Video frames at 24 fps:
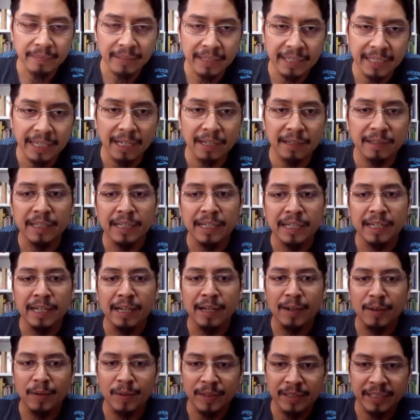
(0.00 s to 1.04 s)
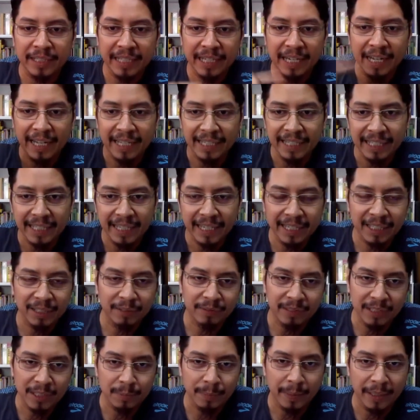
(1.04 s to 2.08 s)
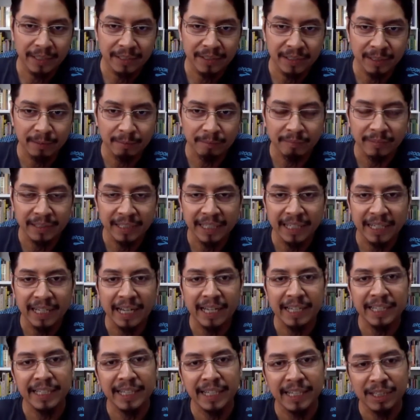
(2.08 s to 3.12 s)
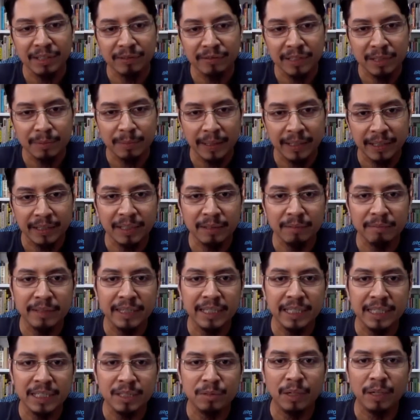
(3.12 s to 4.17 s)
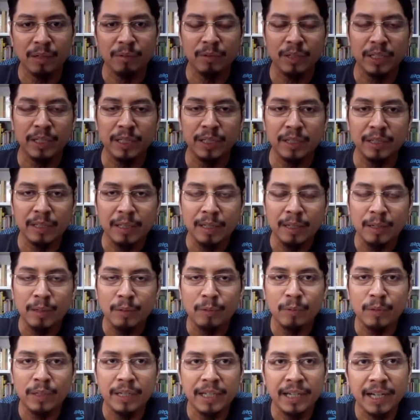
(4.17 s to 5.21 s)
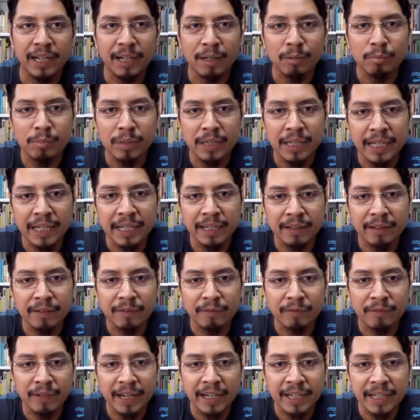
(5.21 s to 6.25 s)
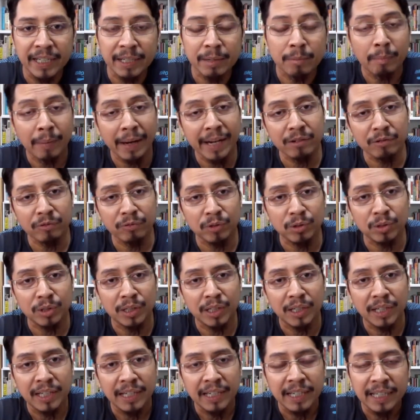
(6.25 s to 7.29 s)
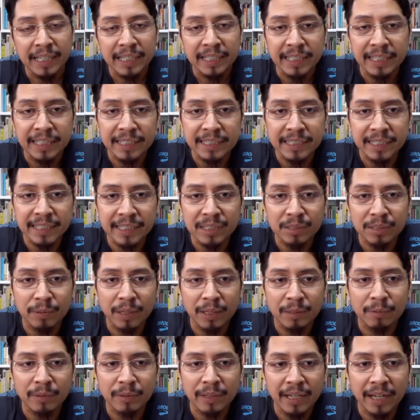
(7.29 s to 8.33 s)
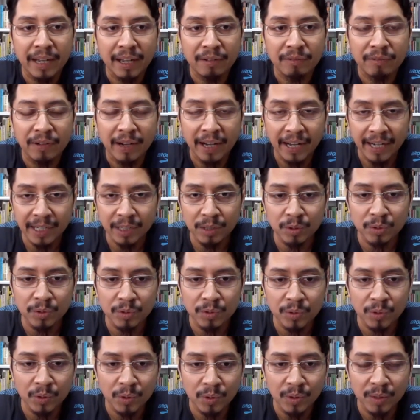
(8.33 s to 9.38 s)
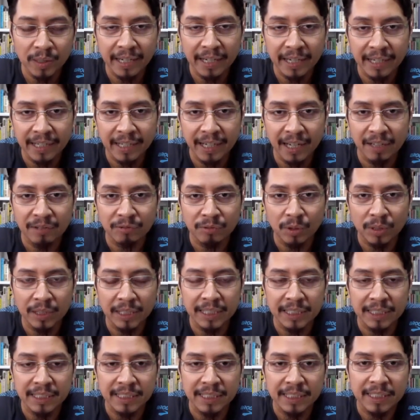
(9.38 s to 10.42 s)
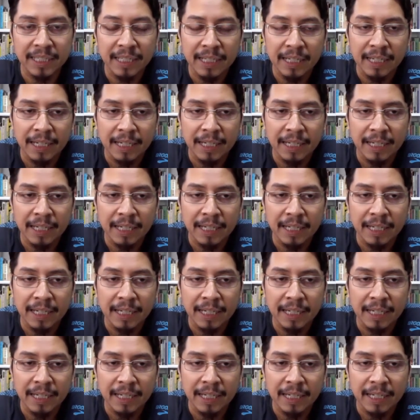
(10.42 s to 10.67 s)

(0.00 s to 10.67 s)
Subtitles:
Now, on the other end of the spectrum, the higher end of the spectrum, is when we are being very mindful. This is when we have high control and high focus.